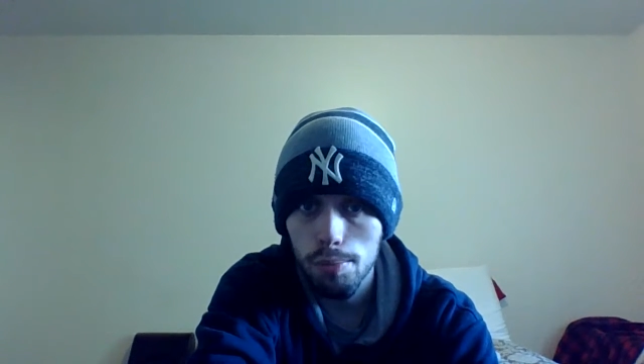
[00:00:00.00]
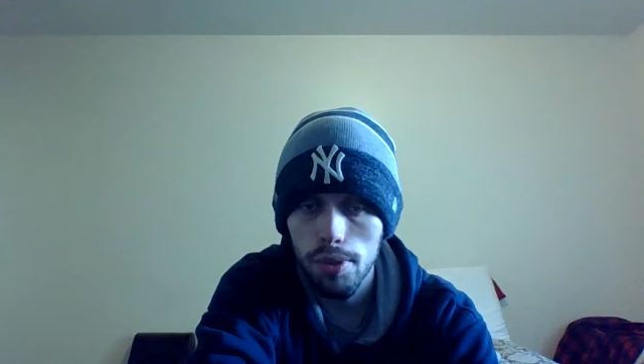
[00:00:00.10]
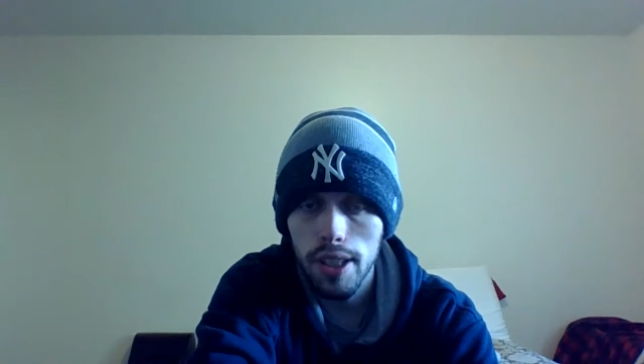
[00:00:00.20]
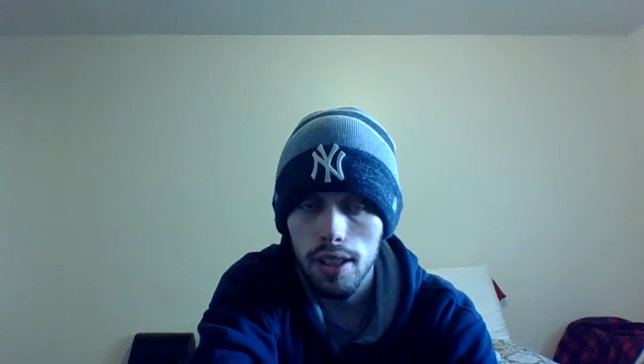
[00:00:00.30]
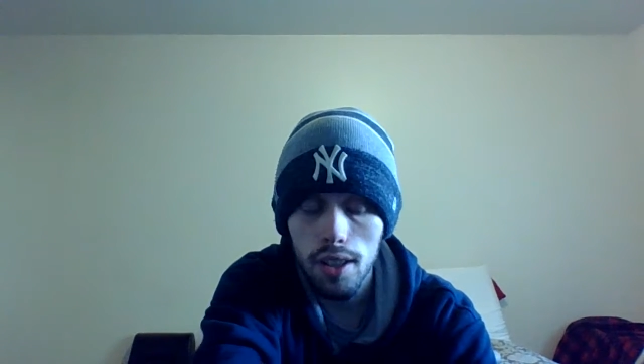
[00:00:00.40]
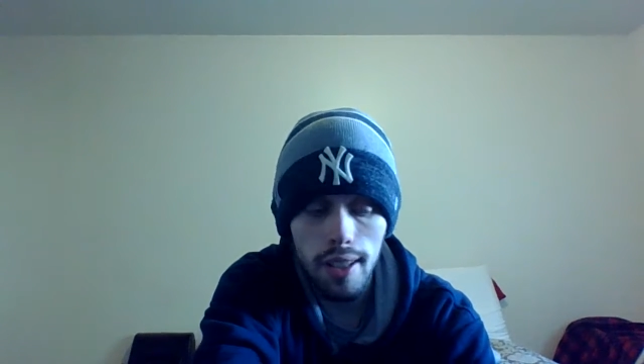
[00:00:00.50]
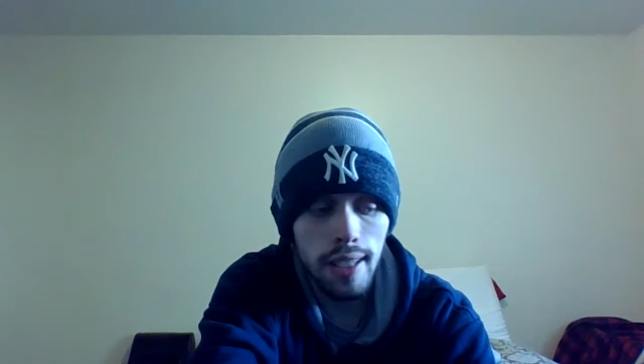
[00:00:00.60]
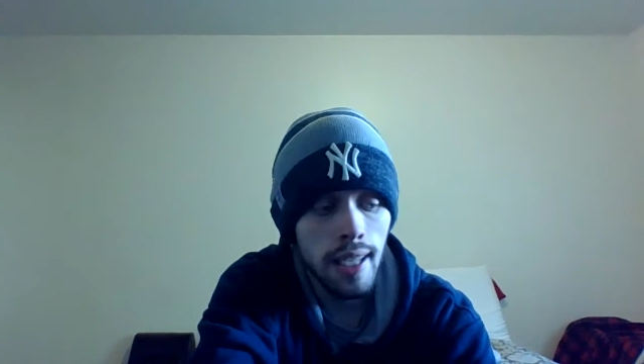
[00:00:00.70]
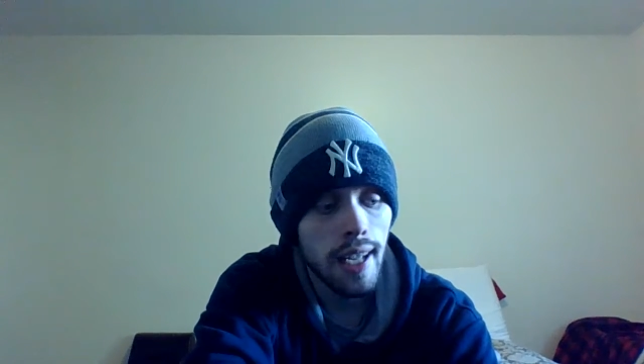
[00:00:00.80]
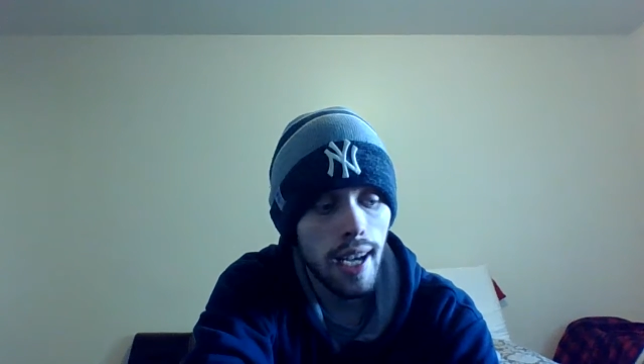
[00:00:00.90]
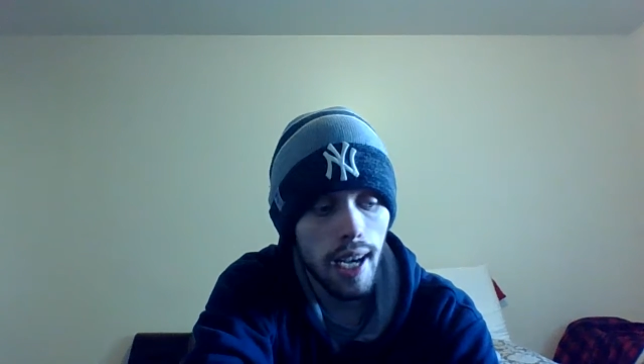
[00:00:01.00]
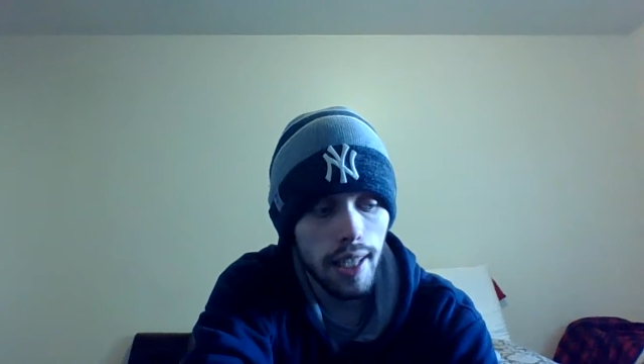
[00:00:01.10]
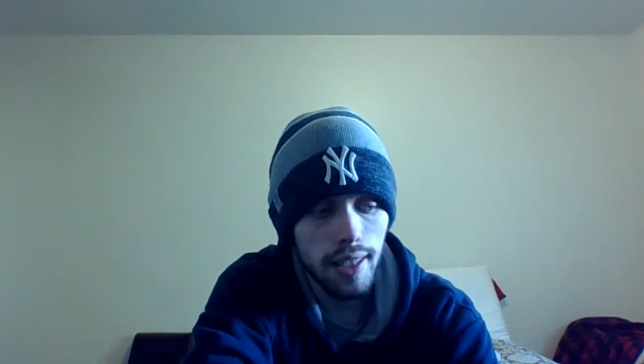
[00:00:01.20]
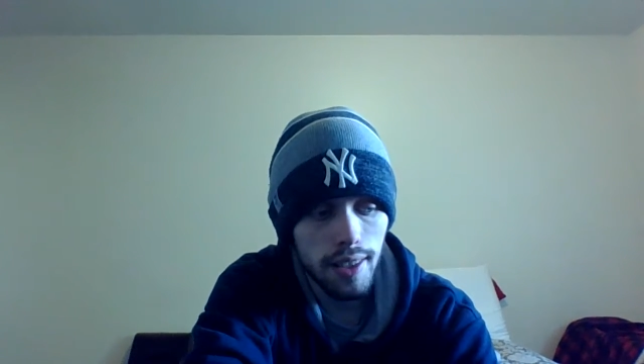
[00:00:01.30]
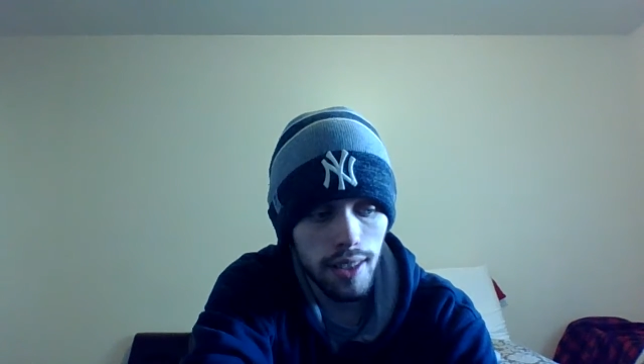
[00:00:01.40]
pretty good.
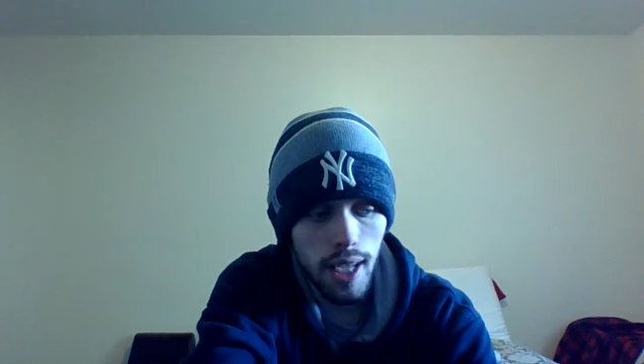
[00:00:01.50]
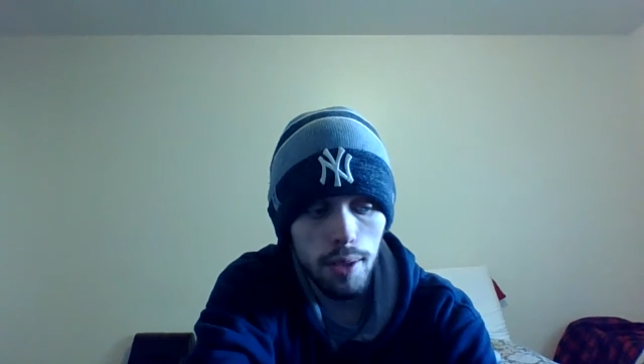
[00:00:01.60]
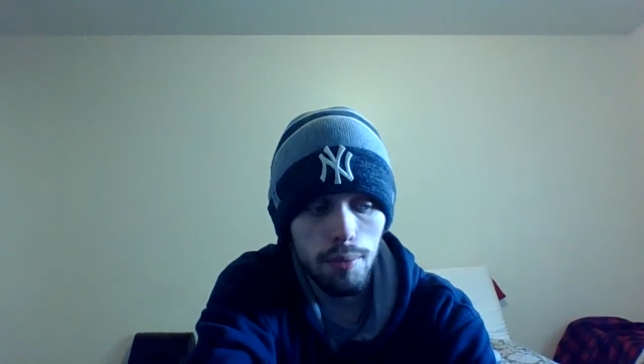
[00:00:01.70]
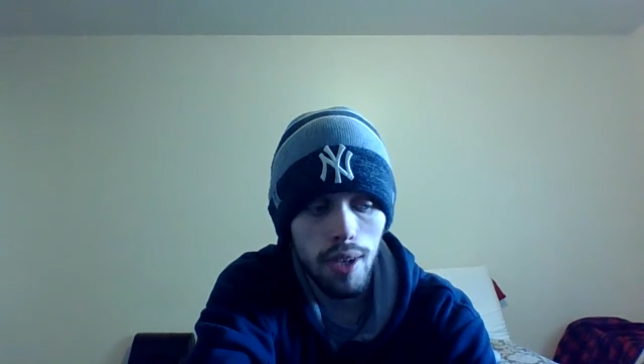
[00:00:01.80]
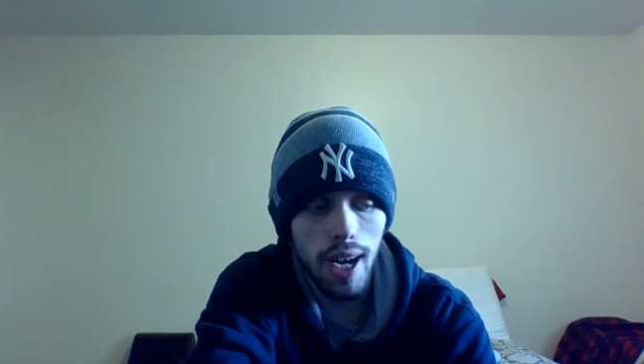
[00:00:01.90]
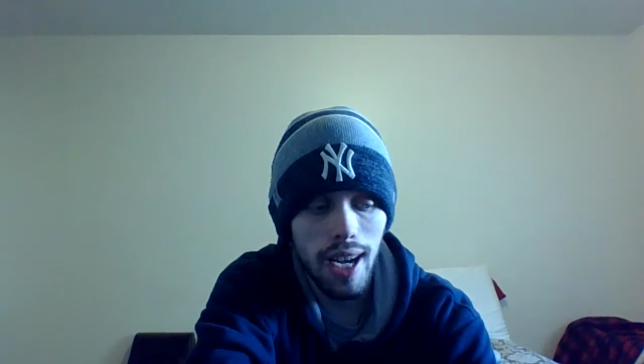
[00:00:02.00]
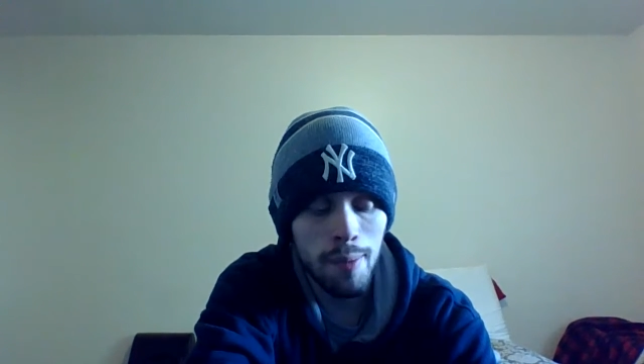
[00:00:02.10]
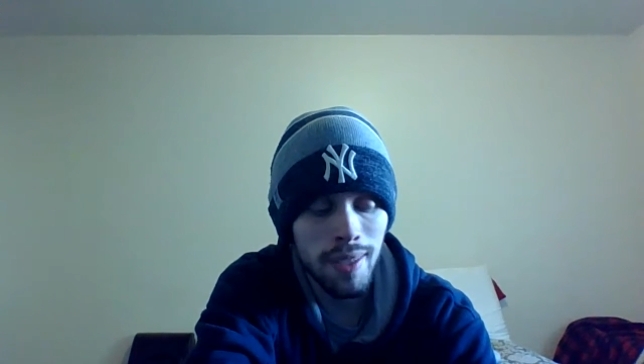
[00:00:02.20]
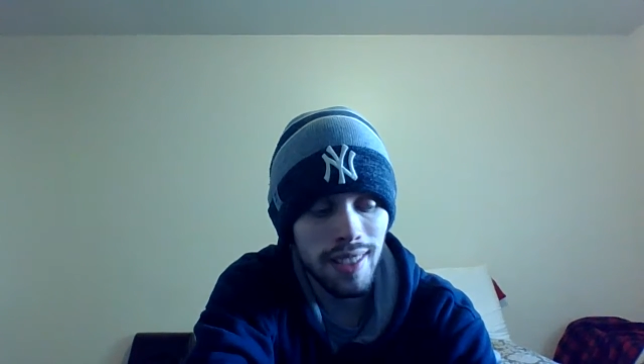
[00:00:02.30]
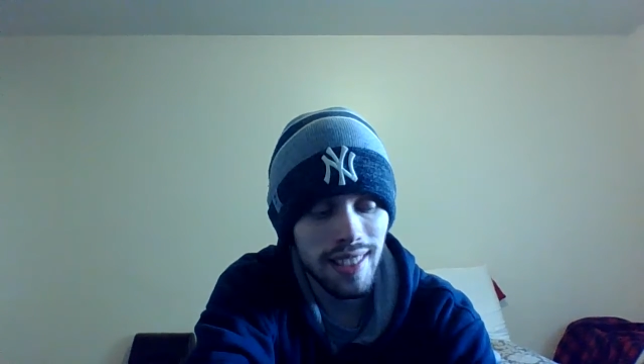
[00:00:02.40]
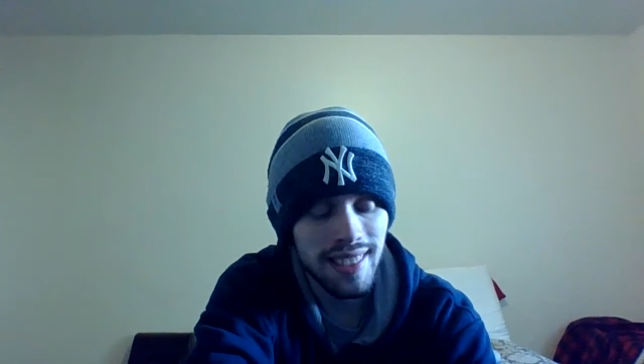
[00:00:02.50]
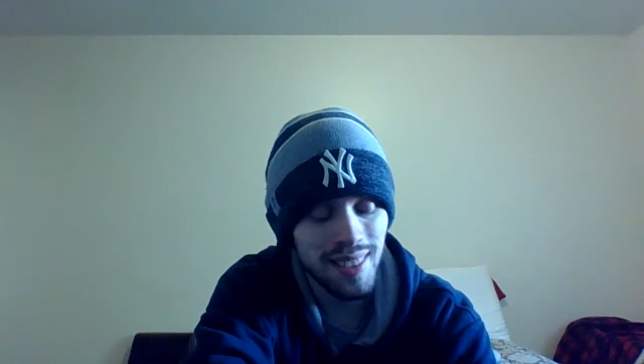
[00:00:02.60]
I mean,